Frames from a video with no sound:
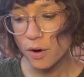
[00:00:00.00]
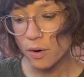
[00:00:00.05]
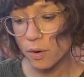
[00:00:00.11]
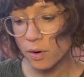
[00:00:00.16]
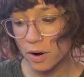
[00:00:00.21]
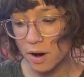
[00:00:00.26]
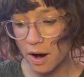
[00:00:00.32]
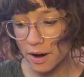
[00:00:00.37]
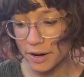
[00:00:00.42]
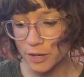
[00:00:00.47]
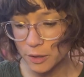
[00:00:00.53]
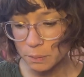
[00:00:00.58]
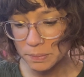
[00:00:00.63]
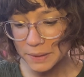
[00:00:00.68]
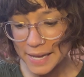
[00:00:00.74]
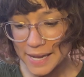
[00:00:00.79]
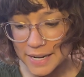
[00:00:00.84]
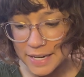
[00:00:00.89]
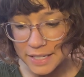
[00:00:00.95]
or are you
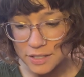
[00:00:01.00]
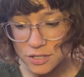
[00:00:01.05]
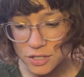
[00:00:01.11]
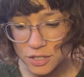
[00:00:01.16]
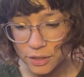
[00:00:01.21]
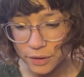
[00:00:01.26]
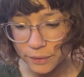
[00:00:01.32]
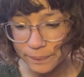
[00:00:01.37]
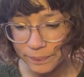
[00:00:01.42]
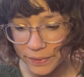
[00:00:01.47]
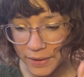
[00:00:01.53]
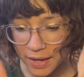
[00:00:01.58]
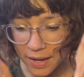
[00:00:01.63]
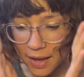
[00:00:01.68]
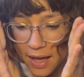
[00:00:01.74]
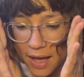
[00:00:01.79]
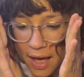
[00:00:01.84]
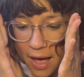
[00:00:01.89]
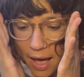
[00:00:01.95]
planning to?
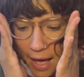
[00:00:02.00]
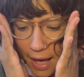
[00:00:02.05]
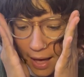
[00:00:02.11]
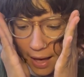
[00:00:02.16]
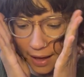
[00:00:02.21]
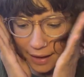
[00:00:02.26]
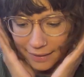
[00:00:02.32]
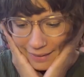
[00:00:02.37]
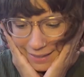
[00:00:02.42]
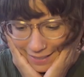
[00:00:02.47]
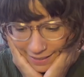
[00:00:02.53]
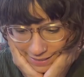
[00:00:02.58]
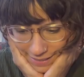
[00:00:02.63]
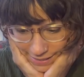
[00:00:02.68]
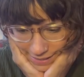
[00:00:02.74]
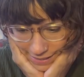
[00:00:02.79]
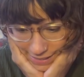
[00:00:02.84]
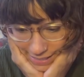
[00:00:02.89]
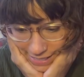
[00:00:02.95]
Uh, let's
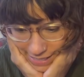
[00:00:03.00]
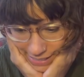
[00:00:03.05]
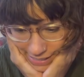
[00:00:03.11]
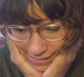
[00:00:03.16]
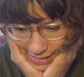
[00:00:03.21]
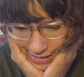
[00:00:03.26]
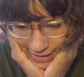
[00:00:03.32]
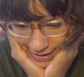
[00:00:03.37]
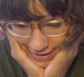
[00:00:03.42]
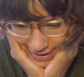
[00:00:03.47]
see.